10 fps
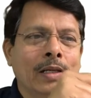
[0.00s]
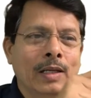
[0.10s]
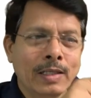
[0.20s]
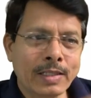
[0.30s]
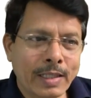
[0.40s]

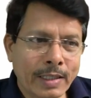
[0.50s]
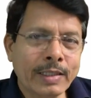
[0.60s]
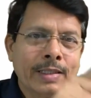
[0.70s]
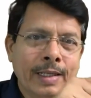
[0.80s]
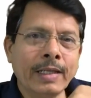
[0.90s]
In
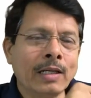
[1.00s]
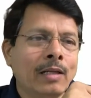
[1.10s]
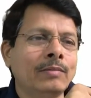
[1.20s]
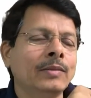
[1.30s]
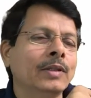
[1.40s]
second
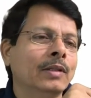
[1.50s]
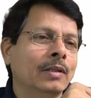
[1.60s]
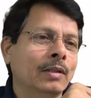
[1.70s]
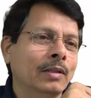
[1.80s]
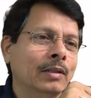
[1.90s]
diagram,
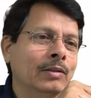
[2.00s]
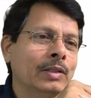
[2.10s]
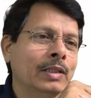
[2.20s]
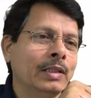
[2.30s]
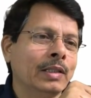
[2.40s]
you
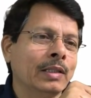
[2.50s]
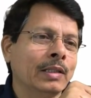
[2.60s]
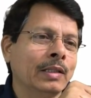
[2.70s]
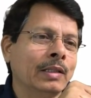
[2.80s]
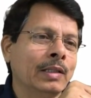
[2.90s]
see here
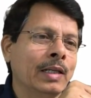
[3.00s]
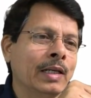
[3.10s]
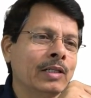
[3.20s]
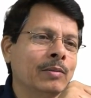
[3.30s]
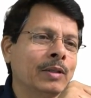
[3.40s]
the
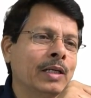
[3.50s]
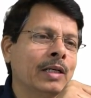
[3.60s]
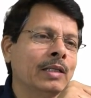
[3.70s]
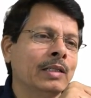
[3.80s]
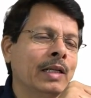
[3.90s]
direction of the
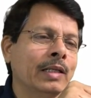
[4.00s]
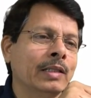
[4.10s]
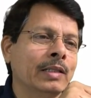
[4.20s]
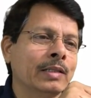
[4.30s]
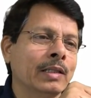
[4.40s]
current is like
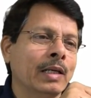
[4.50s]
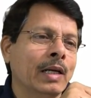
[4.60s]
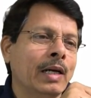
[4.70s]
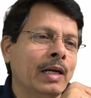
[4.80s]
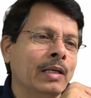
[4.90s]
this,
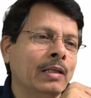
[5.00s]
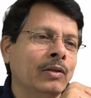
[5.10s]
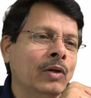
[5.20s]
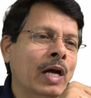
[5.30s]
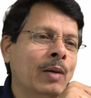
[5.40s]
and
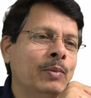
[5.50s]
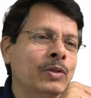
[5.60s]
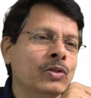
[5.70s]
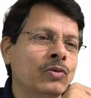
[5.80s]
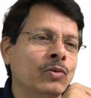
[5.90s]
you
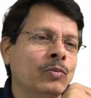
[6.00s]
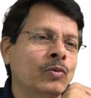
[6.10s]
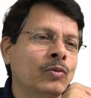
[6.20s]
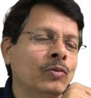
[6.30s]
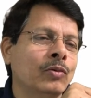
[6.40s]
happens to
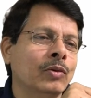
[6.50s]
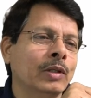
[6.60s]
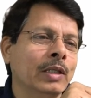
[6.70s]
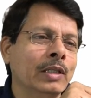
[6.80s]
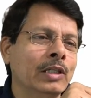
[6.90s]
move
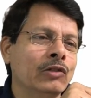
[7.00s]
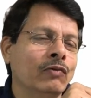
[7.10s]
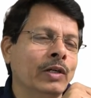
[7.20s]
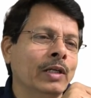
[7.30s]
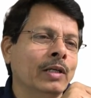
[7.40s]
in this
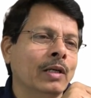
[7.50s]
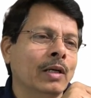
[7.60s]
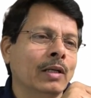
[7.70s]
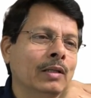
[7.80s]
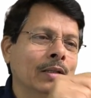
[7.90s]
way.
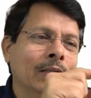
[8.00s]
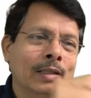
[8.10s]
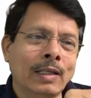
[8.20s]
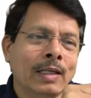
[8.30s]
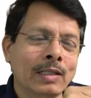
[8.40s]
The
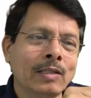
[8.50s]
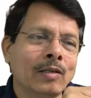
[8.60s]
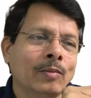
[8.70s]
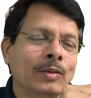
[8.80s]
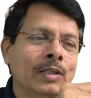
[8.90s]
direction
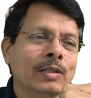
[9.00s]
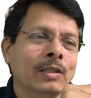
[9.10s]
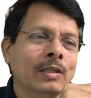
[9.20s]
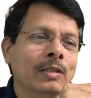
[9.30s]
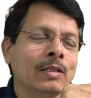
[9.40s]
of this
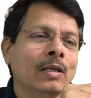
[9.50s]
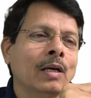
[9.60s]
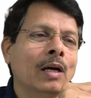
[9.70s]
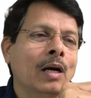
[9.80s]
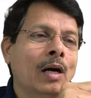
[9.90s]
is
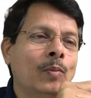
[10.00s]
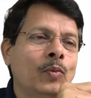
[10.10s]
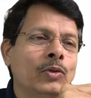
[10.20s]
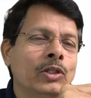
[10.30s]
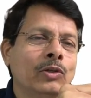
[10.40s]

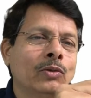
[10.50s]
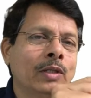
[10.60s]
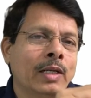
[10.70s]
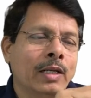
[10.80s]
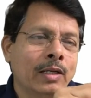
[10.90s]
opposite to the
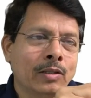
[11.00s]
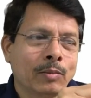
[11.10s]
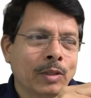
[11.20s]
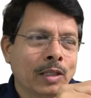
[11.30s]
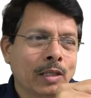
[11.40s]
direction
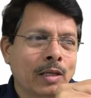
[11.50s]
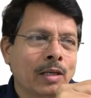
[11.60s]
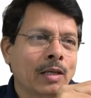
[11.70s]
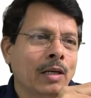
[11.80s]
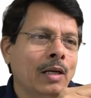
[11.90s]
of the
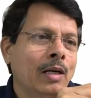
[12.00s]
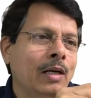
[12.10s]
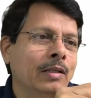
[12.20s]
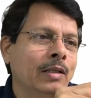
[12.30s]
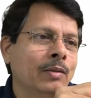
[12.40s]
current,
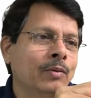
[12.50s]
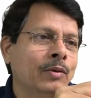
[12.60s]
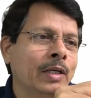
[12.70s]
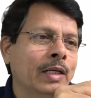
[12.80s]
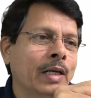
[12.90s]
and therefore
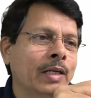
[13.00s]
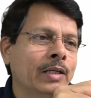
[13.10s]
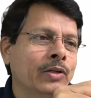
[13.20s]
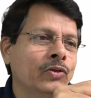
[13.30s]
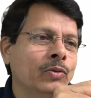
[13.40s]
that
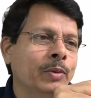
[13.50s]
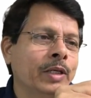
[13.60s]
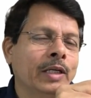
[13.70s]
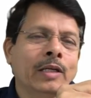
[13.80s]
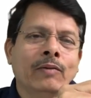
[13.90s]
IR should be
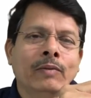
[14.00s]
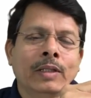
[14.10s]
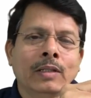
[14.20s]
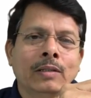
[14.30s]
taken with